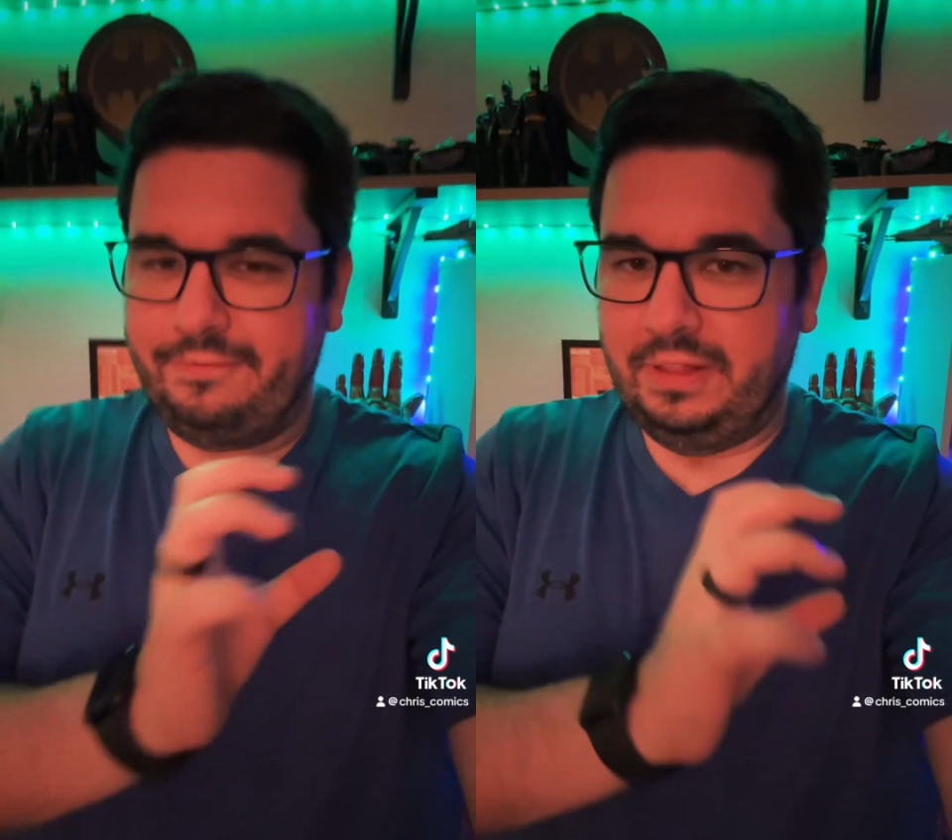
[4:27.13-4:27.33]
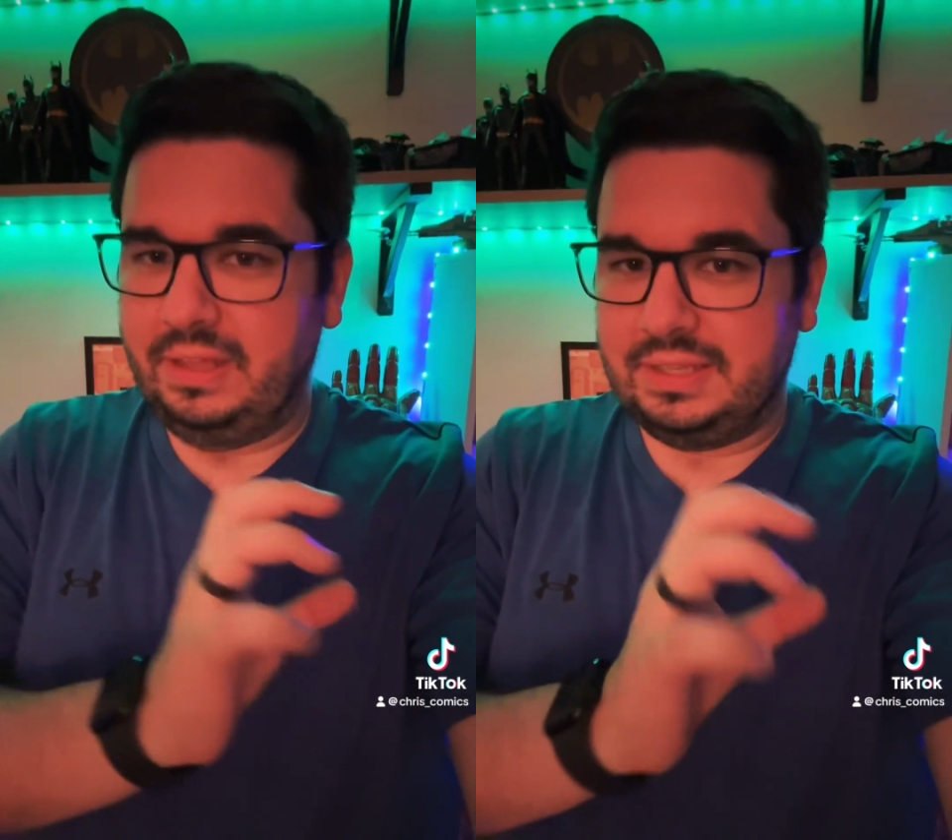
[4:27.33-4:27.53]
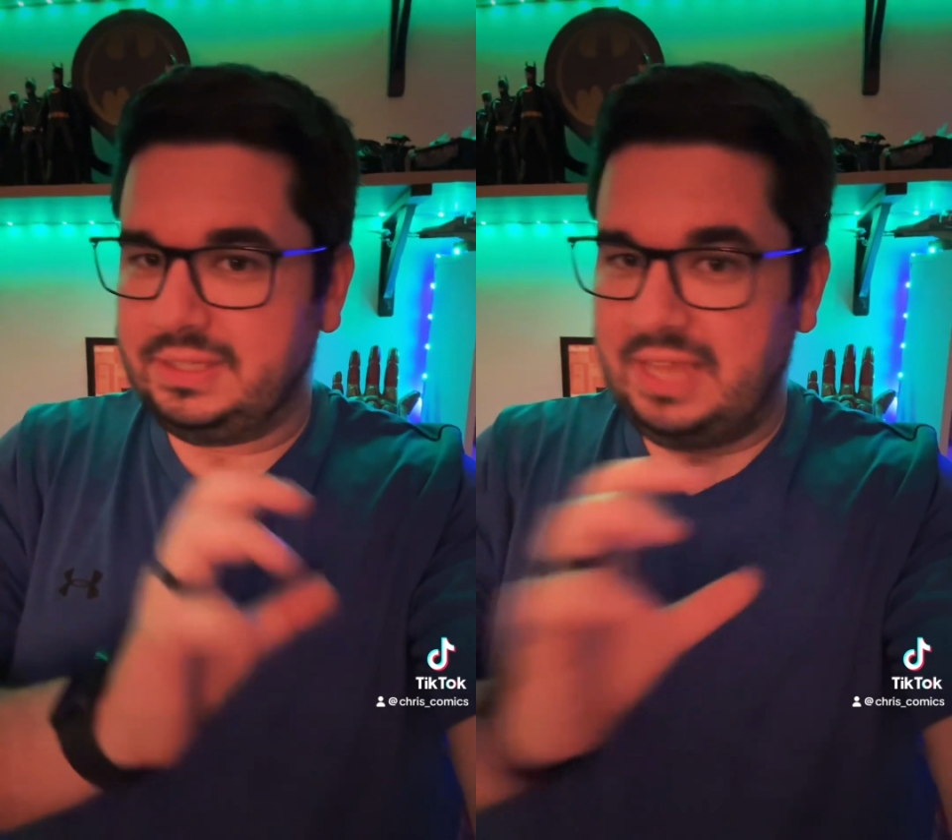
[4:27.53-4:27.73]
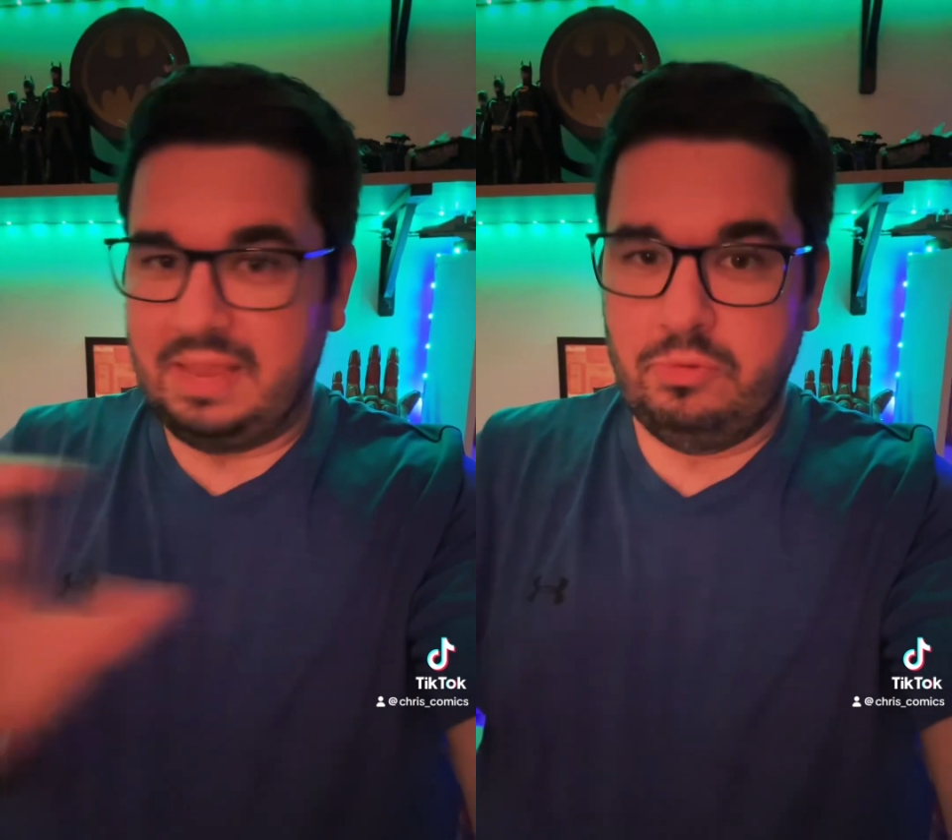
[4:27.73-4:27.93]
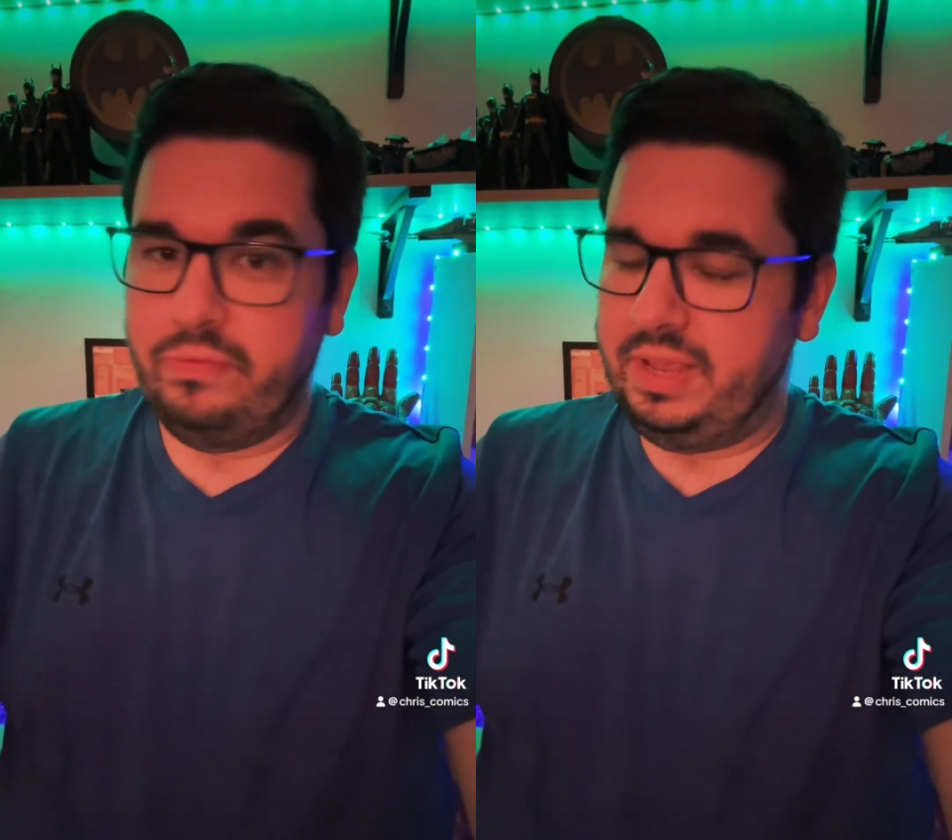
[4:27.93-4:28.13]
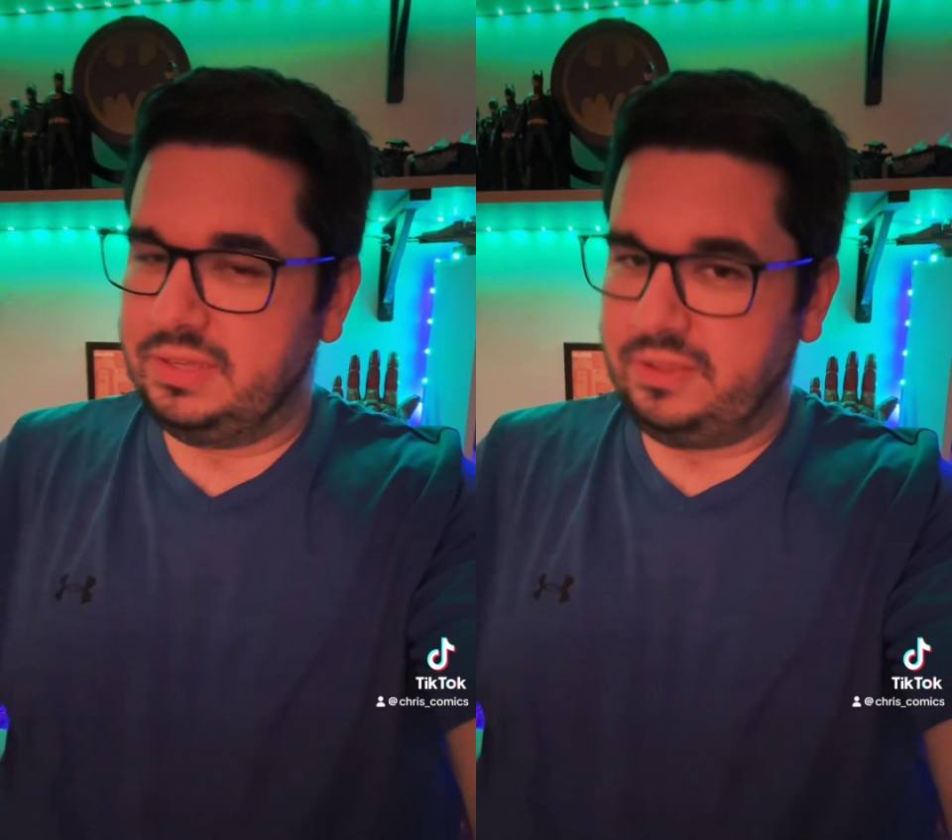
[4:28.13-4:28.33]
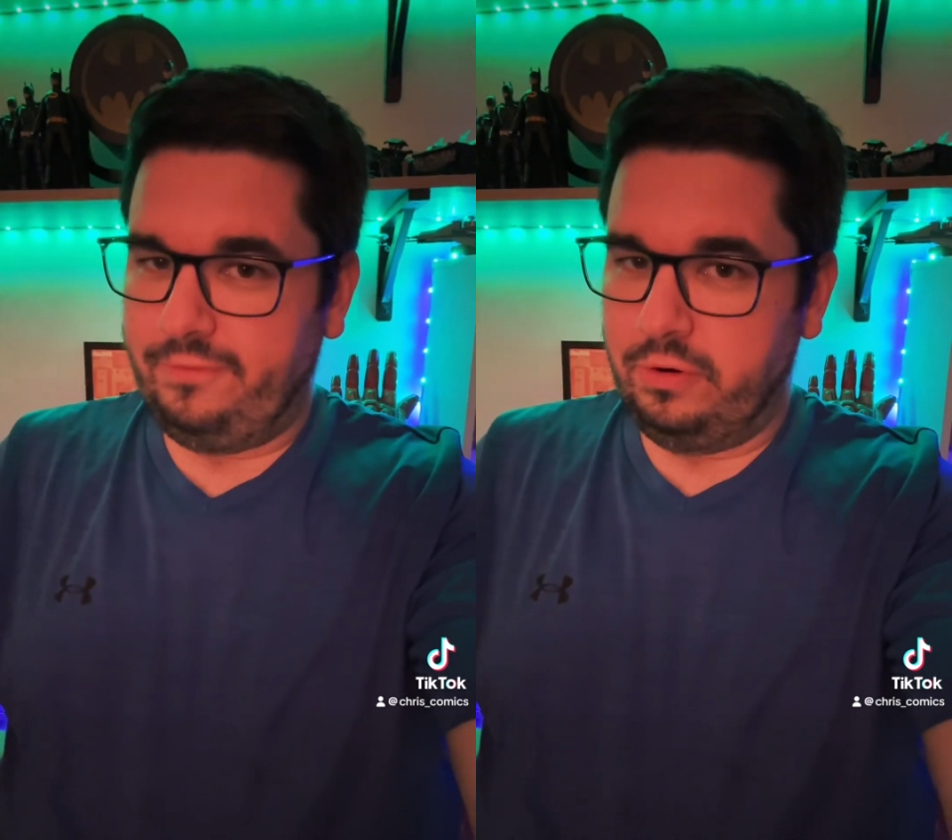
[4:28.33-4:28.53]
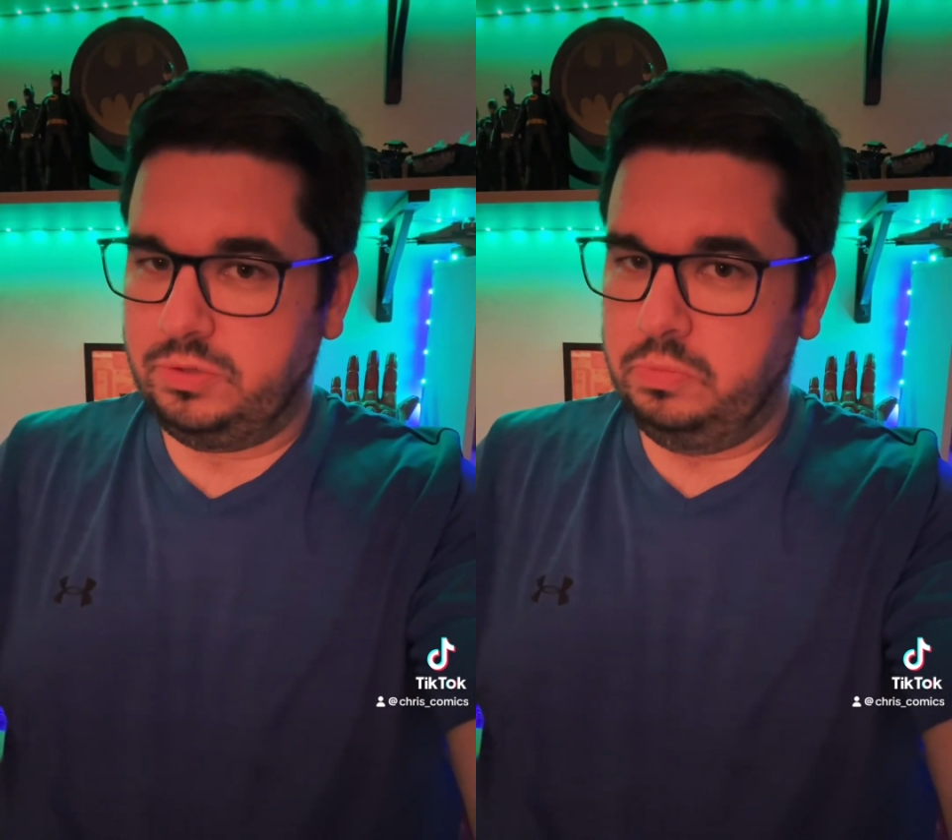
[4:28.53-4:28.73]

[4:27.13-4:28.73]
feel like the same movie as the first